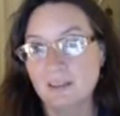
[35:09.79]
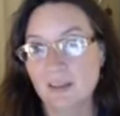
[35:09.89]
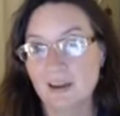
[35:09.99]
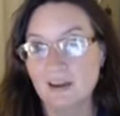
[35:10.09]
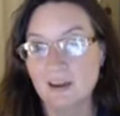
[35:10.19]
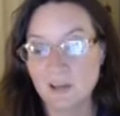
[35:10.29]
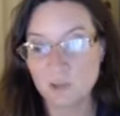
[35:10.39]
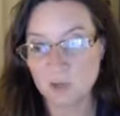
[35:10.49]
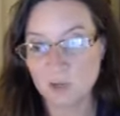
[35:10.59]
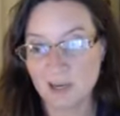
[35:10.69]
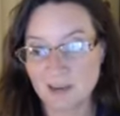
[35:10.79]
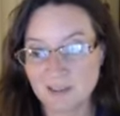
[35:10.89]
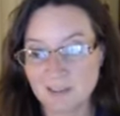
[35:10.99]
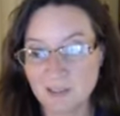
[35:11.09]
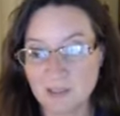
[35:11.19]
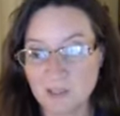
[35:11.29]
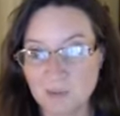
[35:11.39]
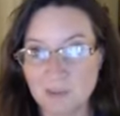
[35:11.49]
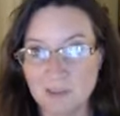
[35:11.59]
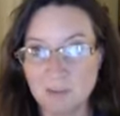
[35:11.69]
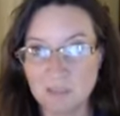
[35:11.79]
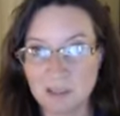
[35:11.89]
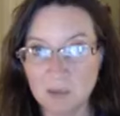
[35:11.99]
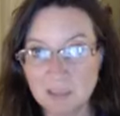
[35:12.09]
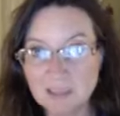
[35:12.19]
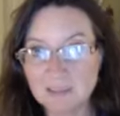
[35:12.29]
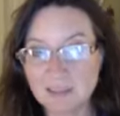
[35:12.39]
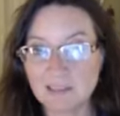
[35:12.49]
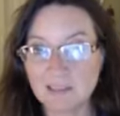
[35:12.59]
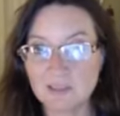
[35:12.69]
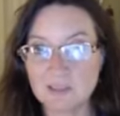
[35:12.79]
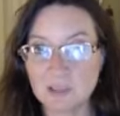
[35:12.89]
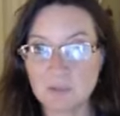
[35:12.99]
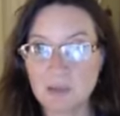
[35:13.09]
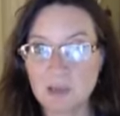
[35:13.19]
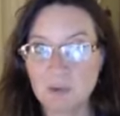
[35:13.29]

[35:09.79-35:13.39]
that contract that you had with them to come into that lifetime,